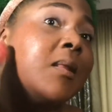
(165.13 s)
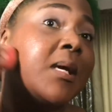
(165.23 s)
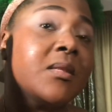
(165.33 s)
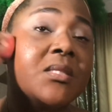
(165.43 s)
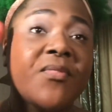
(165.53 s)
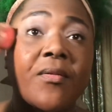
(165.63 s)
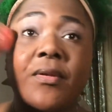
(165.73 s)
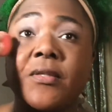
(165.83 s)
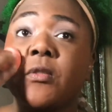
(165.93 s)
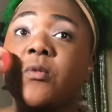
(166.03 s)
like this
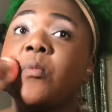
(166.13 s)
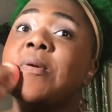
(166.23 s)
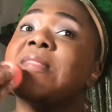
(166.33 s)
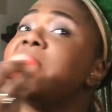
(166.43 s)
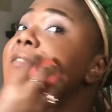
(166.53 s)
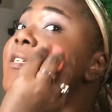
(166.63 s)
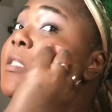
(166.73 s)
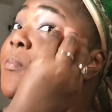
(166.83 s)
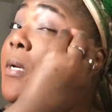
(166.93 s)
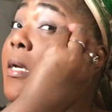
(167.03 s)
foundation with the
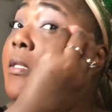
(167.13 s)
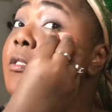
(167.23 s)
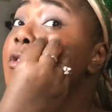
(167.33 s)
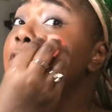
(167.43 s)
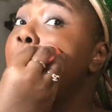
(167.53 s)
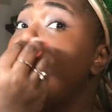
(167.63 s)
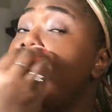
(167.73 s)
sponge